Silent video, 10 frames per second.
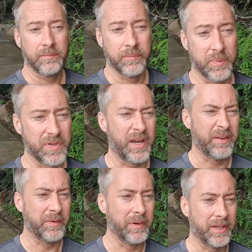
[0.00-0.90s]
It was not
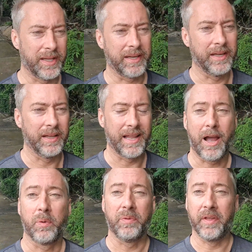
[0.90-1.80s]
even really like a
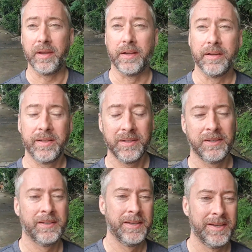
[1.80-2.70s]
loud thing.
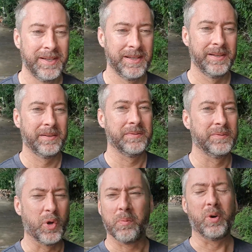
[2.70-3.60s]

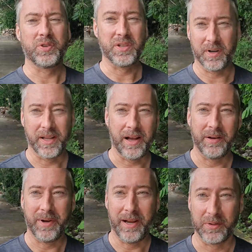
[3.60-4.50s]
No emotions were allowed
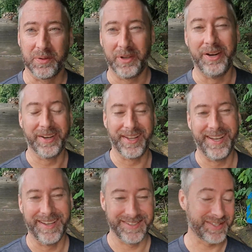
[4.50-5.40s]
in my household, really.
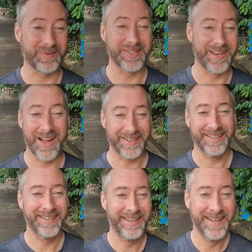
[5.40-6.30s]
It just was not
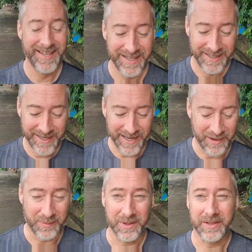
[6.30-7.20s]

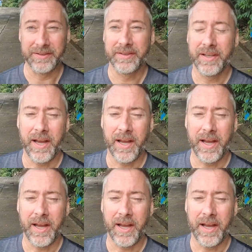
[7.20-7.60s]
how it was.